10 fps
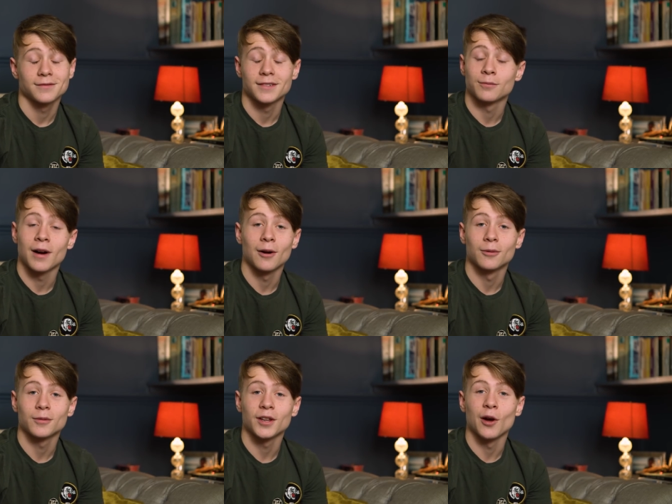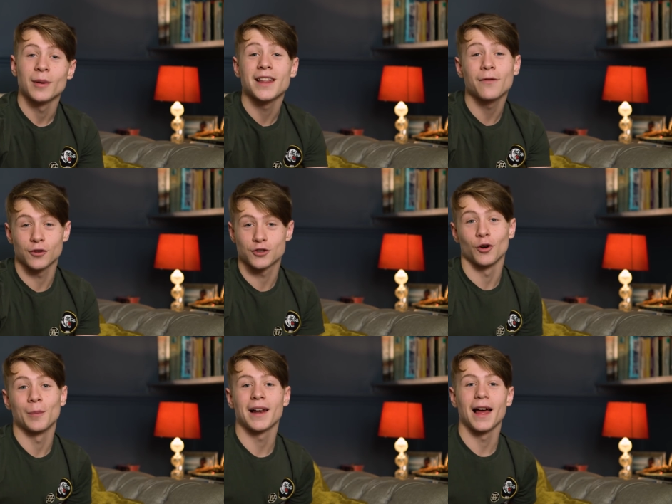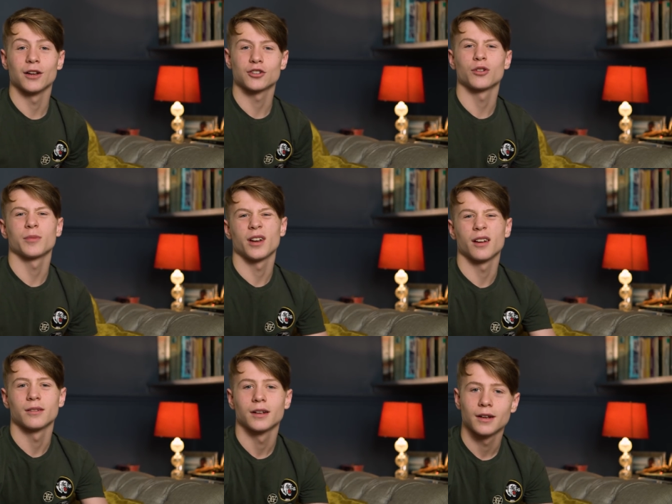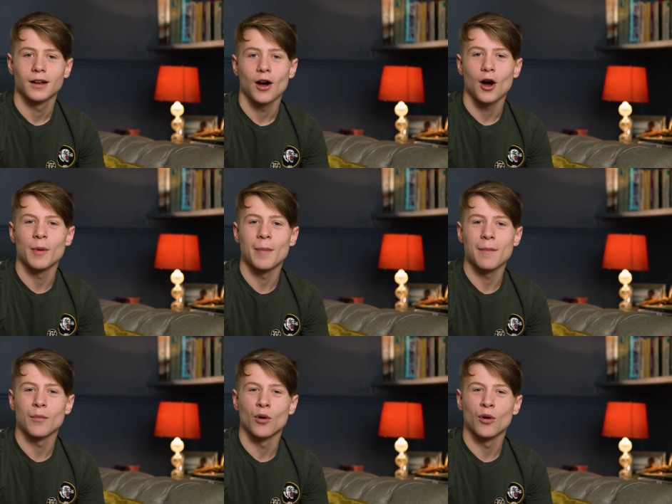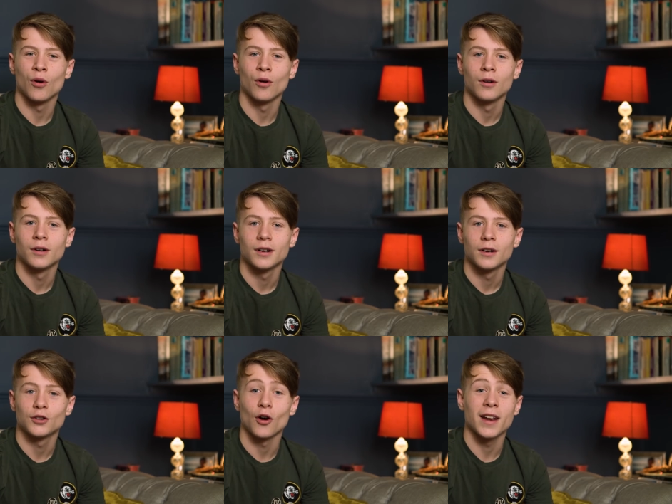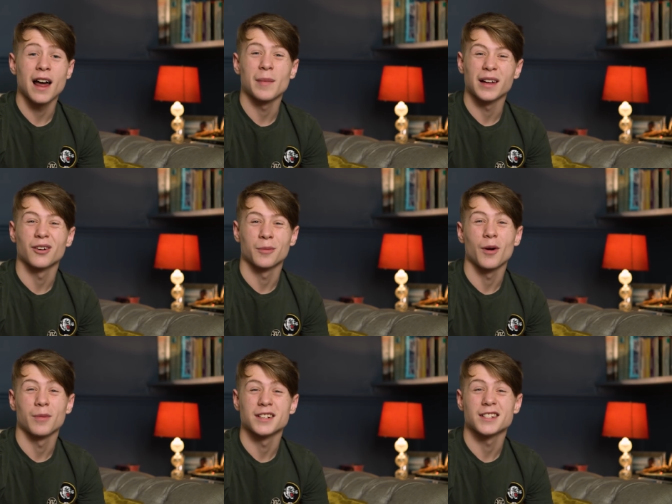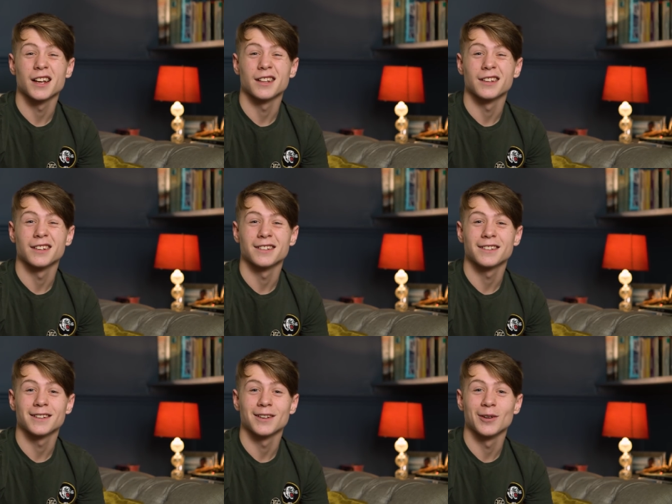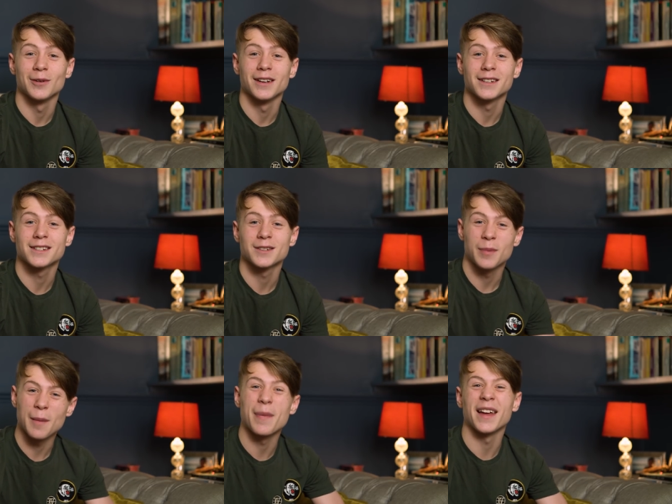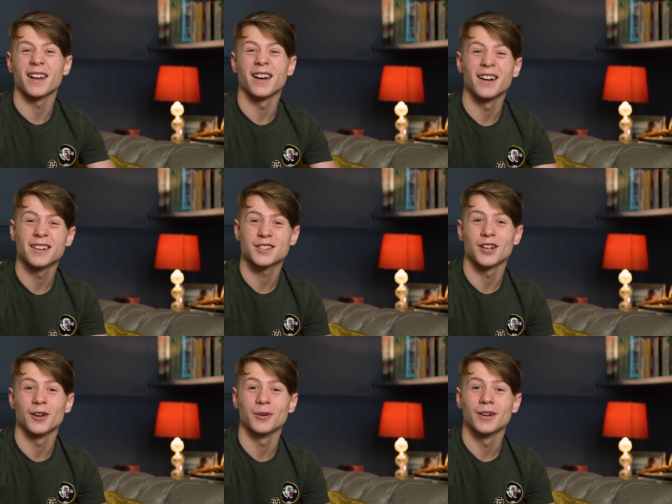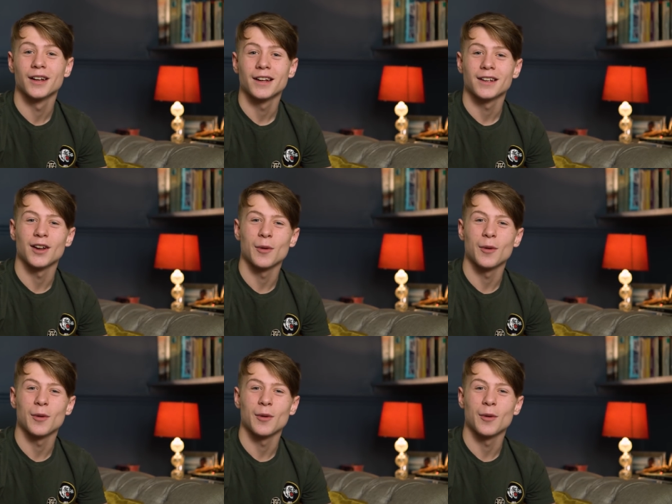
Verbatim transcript: Well, you know, we're different sort of players. I'm, you know, I'm a bit more dynamic, I'd probably say, than than Louis. A bit bigger, so you know, a